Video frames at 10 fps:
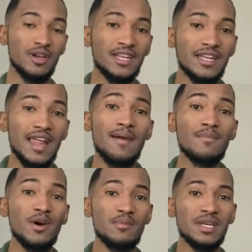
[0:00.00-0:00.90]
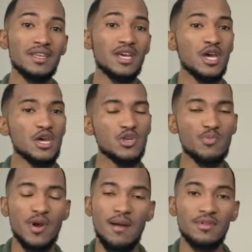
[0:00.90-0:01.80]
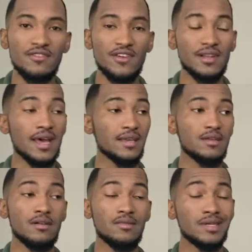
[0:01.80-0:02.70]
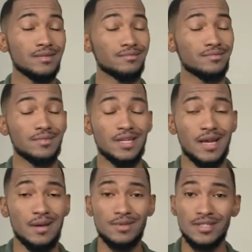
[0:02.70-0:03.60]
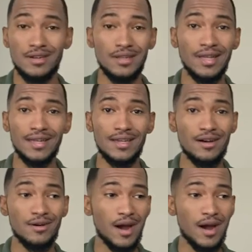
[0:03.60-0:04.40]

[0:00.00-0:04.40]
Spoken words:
And in that moment, you probably felt like, you know what, I'm just gonna let it go.